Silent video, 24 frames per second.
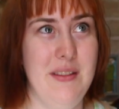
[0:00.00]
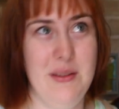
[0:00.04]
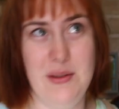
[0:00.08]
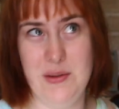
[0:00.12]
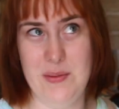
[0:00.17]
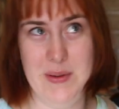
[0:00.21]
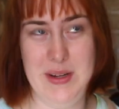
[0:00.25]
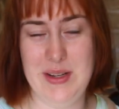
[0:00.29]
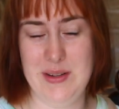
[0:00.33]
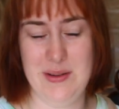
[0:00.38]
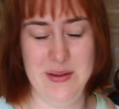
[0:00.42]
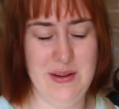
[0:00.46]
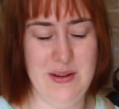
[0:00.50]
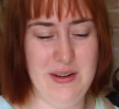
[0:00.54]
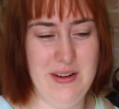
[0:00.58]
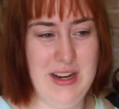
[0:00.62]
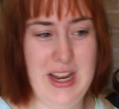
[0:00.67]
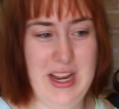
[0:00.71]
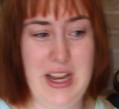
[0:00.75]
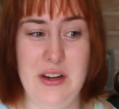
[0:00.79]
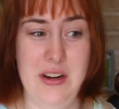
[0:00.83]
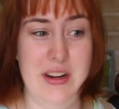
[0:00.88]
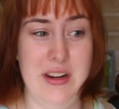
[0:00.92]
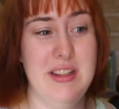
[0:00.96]
those wigs are
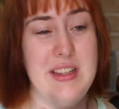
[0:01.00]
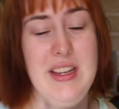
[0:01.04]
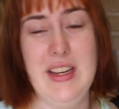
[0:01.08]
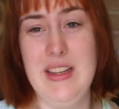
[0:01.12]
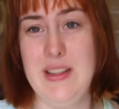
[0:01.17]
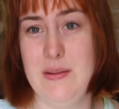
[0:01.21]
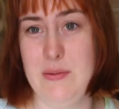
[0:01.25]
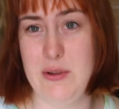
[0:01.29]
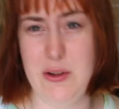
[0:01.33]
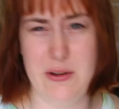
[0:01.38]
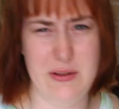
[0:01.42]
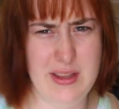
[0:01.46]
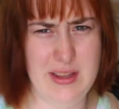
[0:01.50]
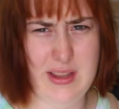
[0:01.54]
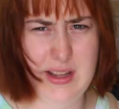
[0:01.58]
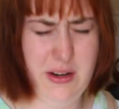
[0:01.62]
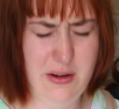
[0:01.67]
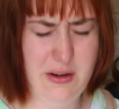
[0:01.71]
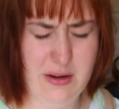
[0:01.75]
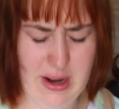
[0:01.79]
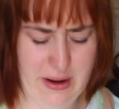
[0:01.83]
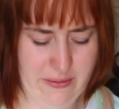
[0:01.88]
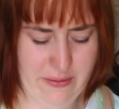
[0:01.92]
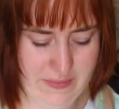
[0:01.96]
on and you can see some dolls in their
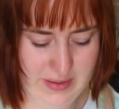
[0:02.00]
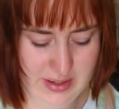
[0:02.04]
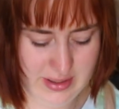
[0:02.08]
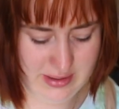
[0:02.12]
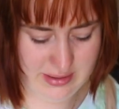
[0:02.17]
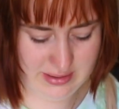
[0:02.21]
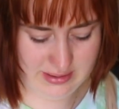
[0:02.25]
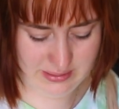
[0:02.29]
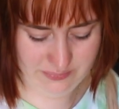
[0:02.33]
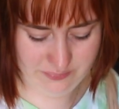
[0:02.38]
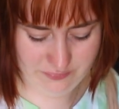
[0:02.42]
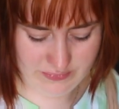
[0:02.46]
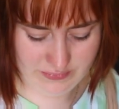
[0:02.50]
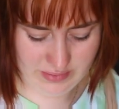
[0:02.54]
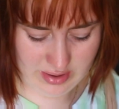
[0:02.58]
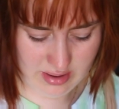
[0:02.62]
new outfits.